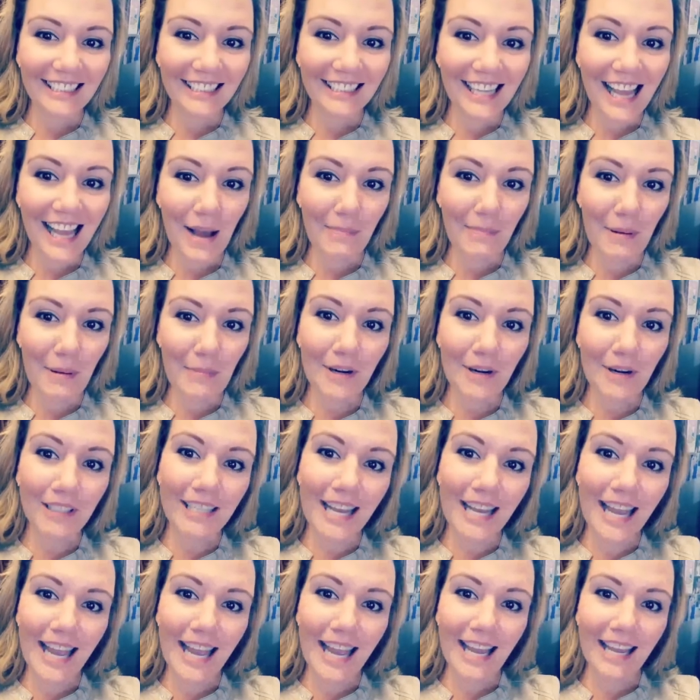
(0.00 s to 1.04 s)
Happy
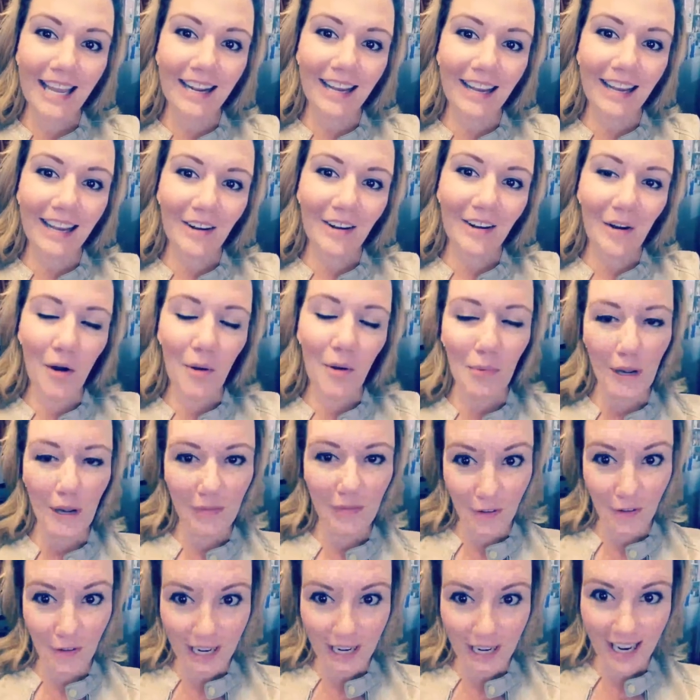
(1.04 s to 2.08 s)
birthday, Hannah. Hope you
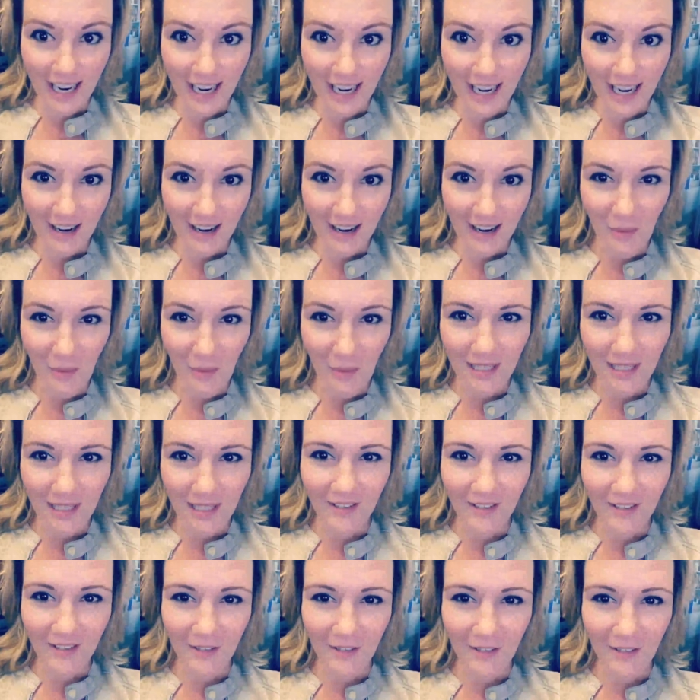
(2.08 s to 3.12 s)
have a great day, and I hope I
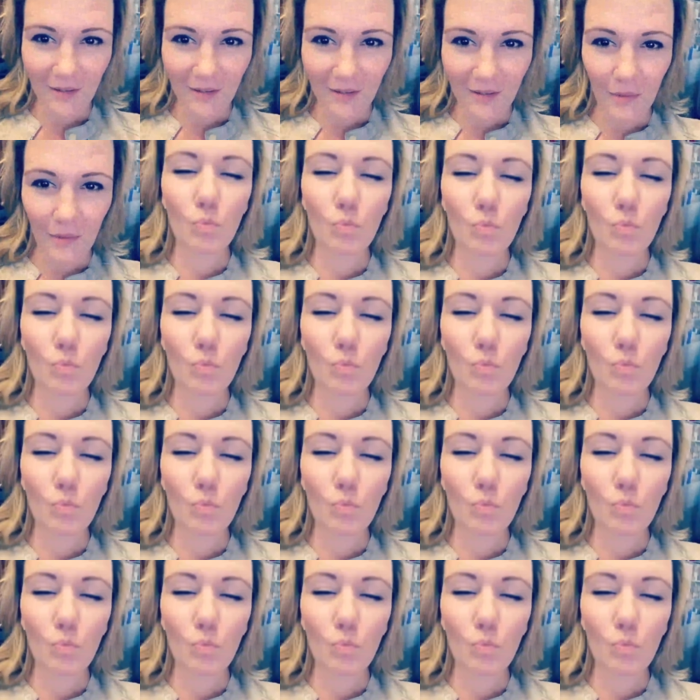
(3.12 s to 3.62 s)
see you soon.